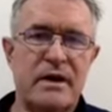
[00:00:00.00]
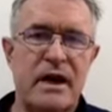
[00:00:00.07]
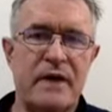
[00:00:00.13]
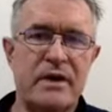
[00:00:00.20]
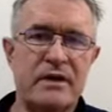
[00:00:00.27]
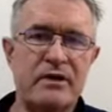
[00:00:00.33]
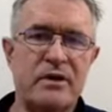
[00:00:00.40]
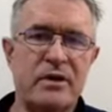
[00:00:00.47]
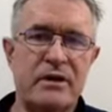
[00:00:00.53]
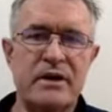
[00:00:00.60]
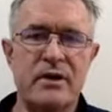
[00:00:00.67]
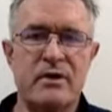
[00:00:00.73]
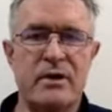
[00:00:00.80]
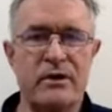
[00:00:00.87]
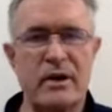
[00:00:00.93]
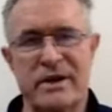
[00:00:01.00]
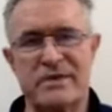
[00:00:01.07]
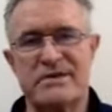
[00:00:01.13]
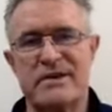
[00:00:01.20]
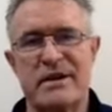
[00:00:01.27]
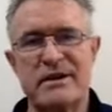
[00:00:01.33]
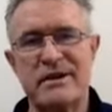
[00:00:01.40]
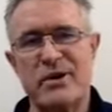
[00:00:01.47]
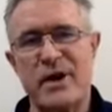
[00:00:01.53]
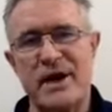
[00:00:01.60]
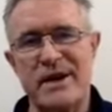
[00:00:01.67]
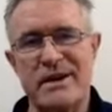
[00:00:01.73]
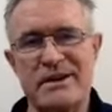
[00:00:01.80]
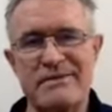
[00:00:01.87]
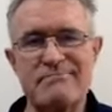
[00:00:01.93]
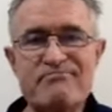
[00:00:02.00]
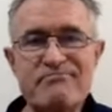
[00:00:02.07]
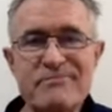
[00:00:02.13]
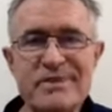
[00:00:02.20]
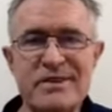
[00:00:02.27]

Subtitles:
And then integrate, like I said, integrating